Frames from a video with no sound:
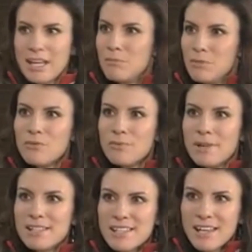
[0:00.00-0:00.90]
type
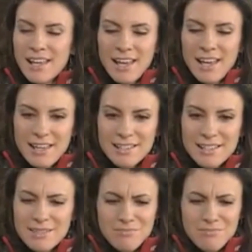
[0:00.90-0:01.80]
movements
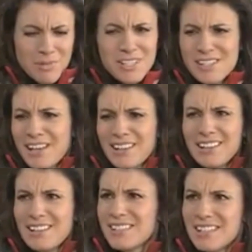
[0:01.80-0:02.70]
and
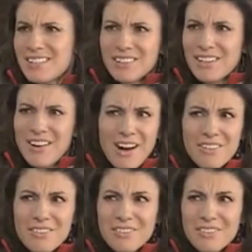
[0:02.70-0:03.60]
personality was definitely
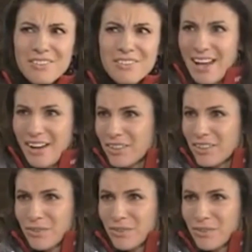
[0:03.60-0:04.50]
off and, and health
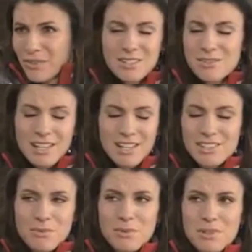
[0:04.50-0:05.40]
wise I just
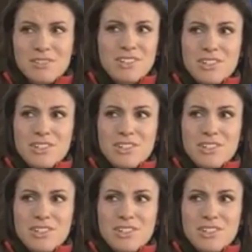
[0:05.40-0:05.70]
I just wasn't